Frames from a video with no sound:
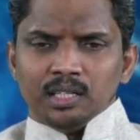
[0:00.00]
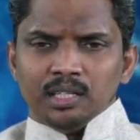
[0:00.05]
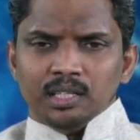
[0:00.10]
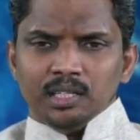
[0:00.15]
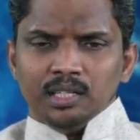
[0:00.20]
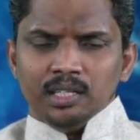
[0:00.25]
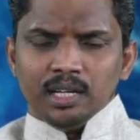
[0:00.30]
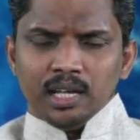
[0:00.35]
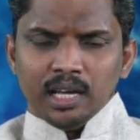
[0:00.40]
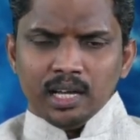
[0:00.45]

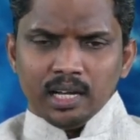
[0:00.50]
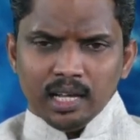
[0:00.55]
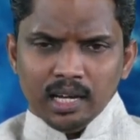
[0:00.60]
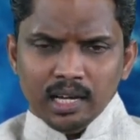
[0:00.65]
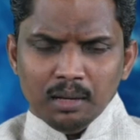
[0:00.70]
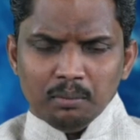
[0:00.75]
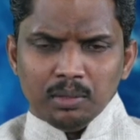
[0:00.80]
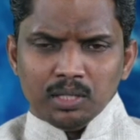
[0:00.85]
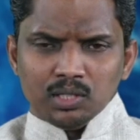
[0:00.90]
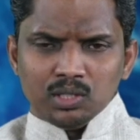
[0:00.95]
in an
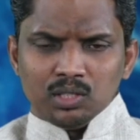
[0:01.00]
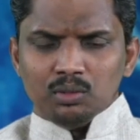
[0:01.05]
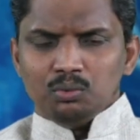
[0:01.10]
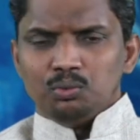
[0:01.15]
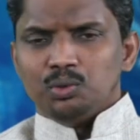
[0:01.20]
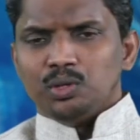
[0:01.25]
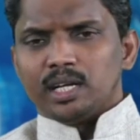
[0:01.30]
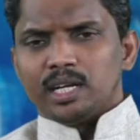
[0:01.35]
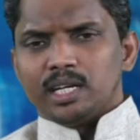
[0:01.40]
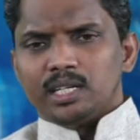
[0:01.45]
LMS,
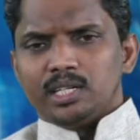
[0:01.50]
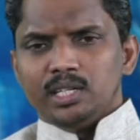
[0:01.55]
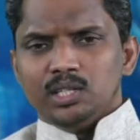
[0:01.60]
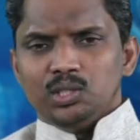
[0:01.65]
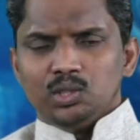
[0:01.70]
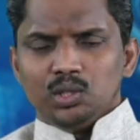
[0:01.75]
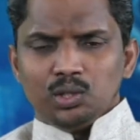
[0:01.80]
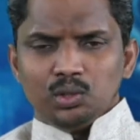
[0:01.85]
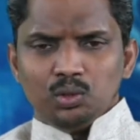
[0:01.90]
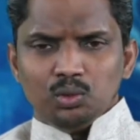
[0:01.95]
if you are a
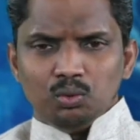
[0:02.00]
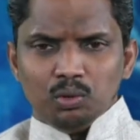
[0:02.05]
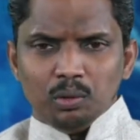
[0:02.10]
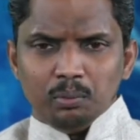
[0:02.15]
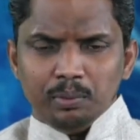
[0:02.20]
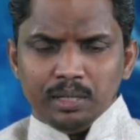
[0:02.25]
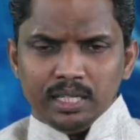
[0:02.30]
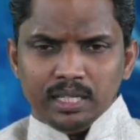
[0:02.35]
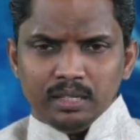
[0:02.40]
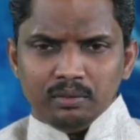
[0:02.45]
teacher, you will
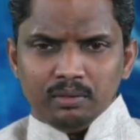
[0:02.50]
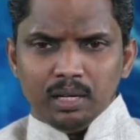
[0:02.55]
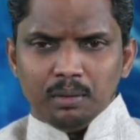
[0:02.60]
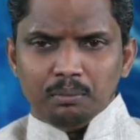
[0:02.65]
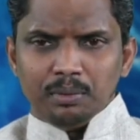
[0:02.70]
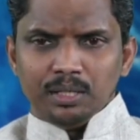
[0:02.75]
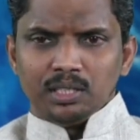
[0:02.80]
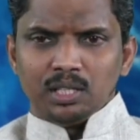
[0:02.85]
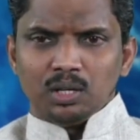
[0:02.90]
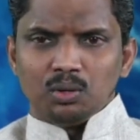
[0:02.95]
be
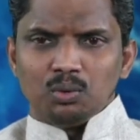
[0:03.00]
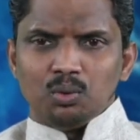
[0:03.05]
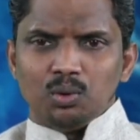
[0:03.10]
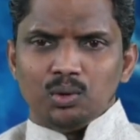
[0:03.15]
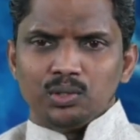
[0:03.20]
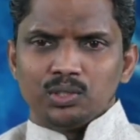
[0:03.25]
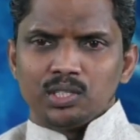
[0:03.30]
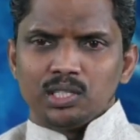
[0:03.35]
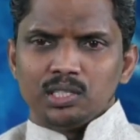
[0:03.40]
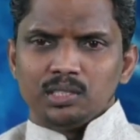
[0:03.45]
developing the
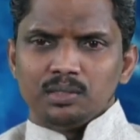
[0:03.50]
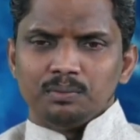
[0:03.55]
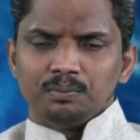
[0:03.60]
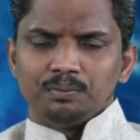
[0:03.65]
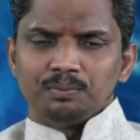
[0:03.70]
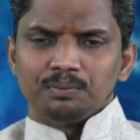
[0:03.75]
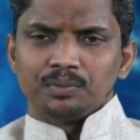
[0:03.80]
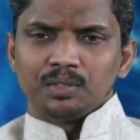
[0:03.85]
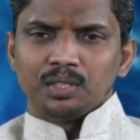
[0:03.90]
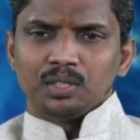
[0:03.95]
courses,
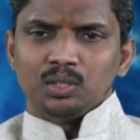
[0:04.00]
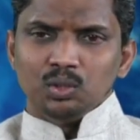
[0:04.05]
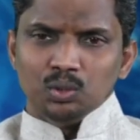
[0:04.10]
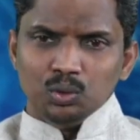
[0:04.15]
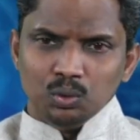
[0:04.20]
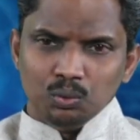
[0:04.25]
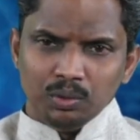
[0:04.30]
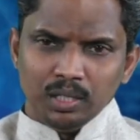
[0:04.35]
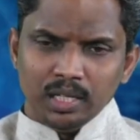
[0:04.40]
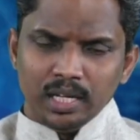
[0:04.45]

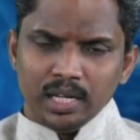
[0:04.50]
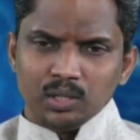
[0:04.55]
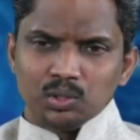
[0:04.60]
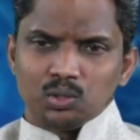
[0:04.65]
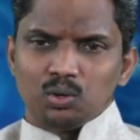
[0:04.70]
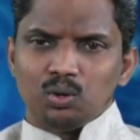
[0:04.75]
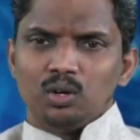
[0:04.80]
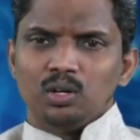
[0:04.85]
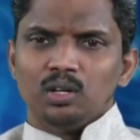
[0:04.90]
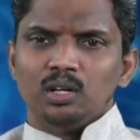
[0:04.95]
you will
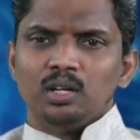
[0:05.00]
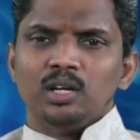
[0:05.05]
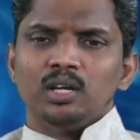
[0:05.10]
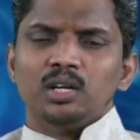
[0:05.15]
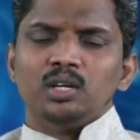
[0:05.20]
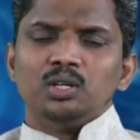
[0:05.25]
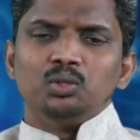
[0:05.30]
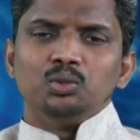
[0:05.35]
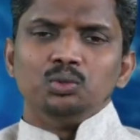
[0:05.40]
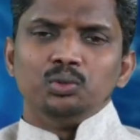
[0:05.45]
enroll
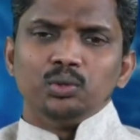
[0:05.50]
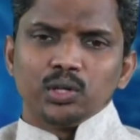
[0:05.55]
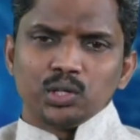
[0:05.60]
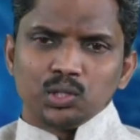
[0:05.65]
your